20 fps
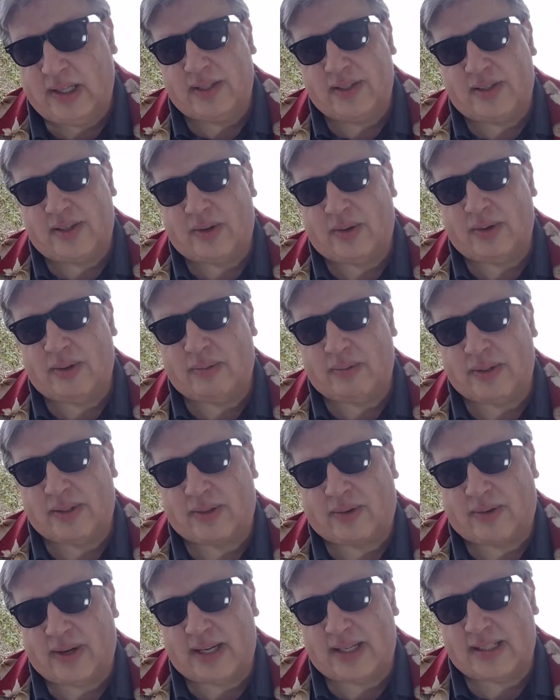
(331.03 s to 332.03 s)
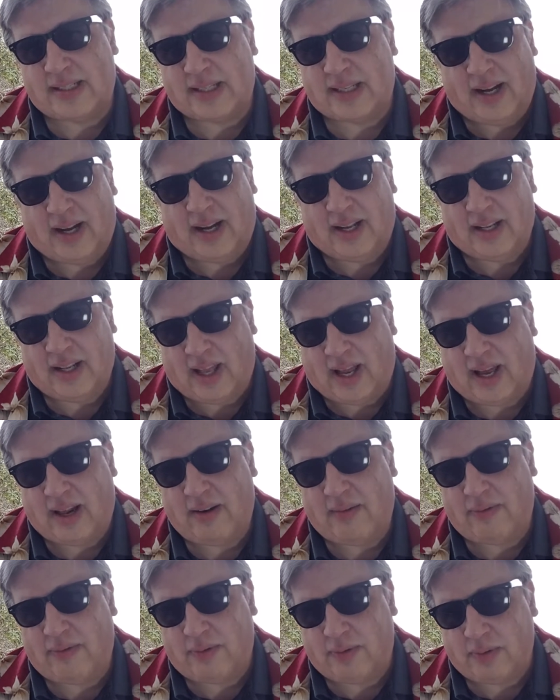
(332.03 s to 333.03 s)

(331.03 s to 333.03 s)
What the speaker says: So it was crazy. A lot of